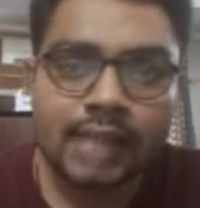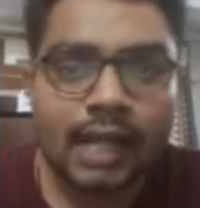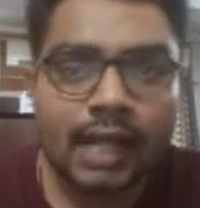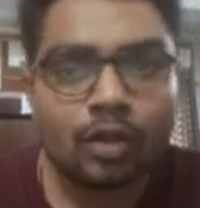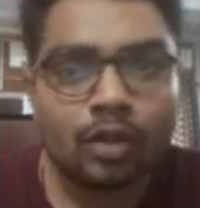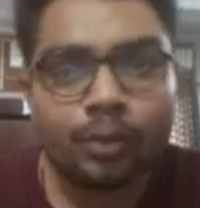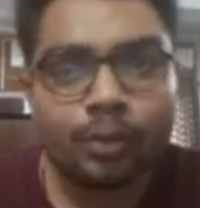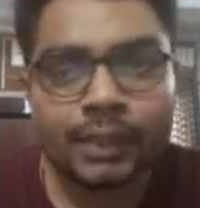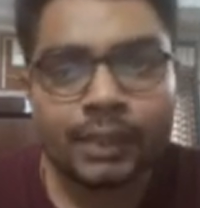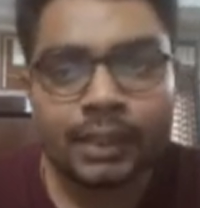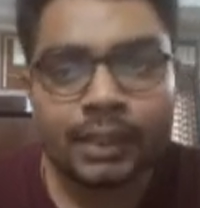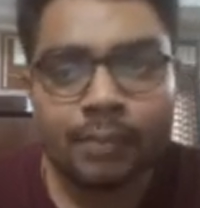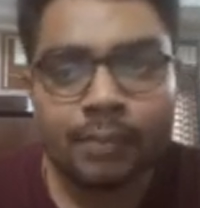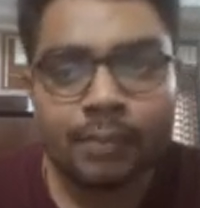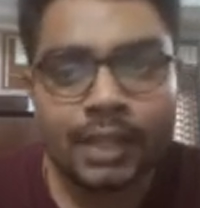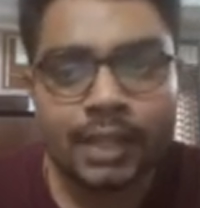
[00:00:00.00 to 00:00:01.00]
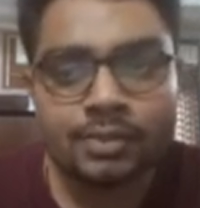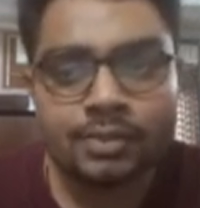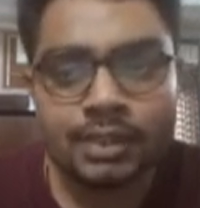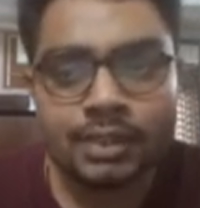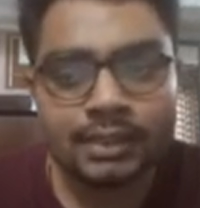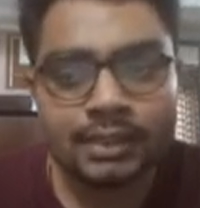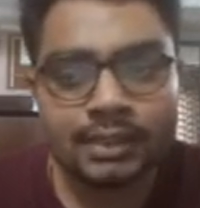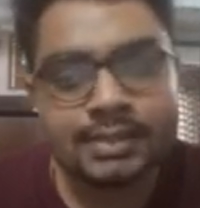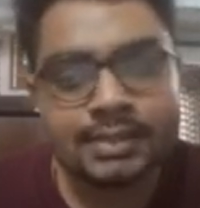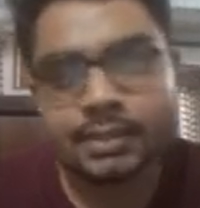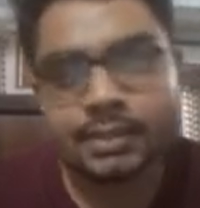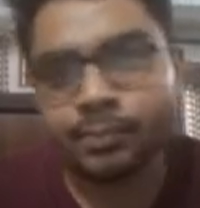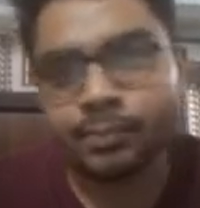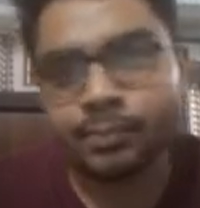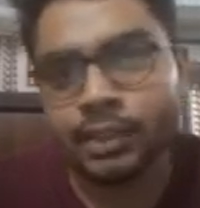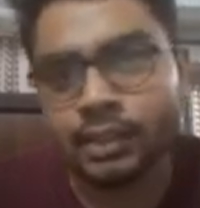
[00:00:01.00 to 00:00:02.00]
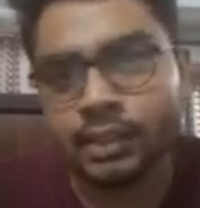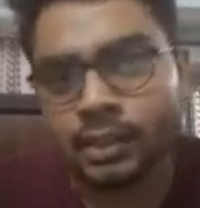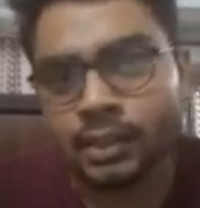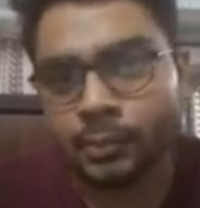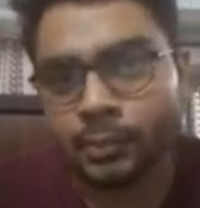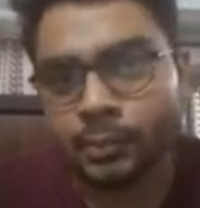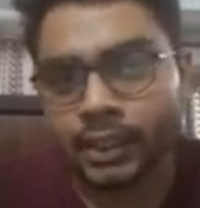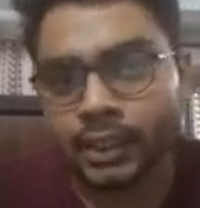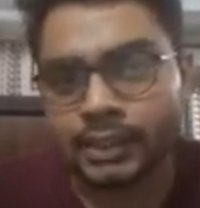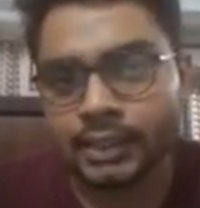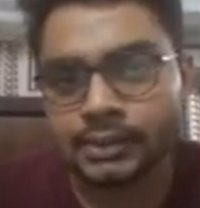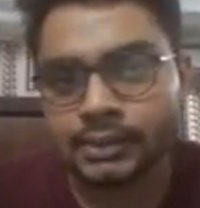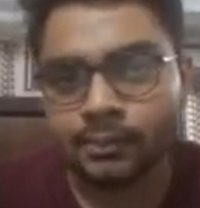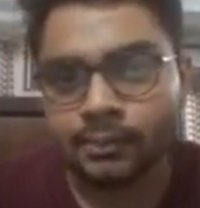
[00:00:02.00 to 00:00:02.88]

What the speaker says: obtained by using this simple mechanism.